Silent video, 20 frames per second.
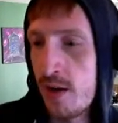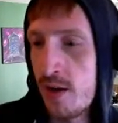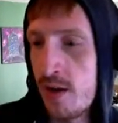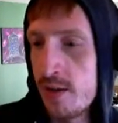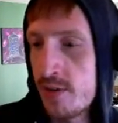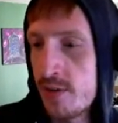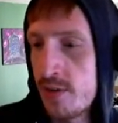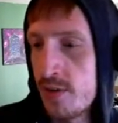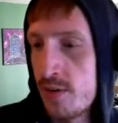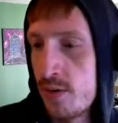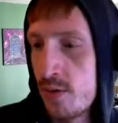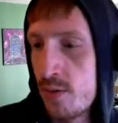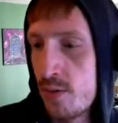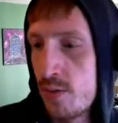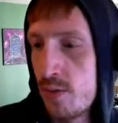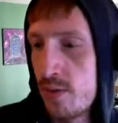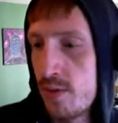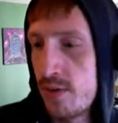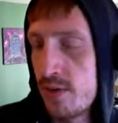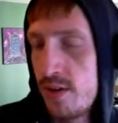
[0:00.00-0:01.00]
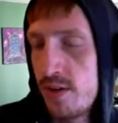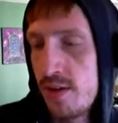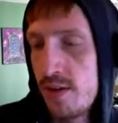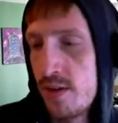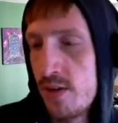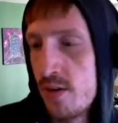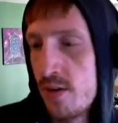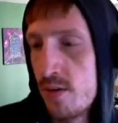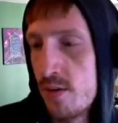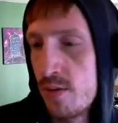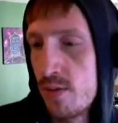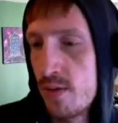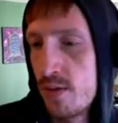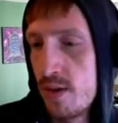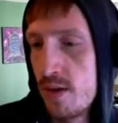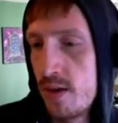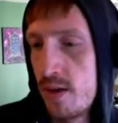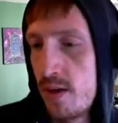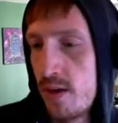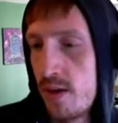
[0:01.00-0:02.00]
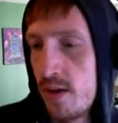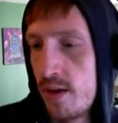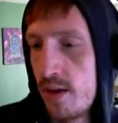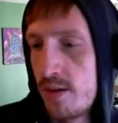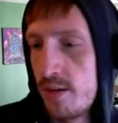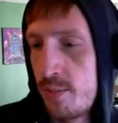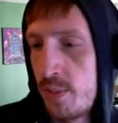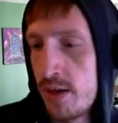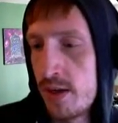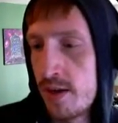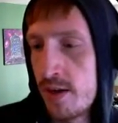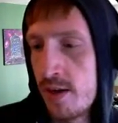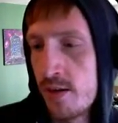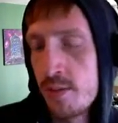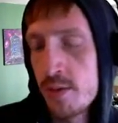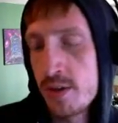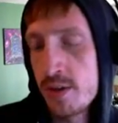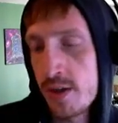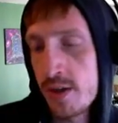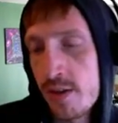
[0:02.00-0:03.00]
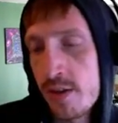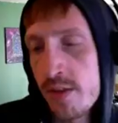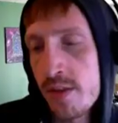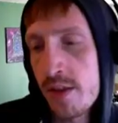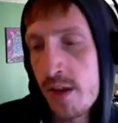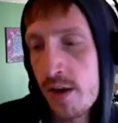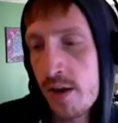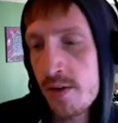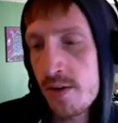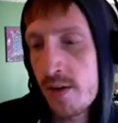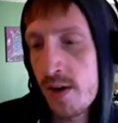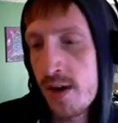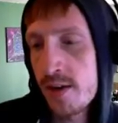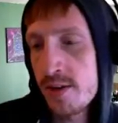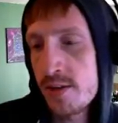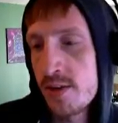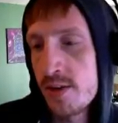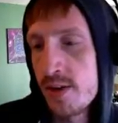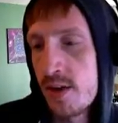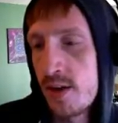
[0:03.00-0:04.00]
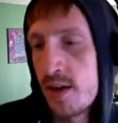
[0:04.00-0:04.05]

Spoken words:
So, you know, depending on how much health the character has,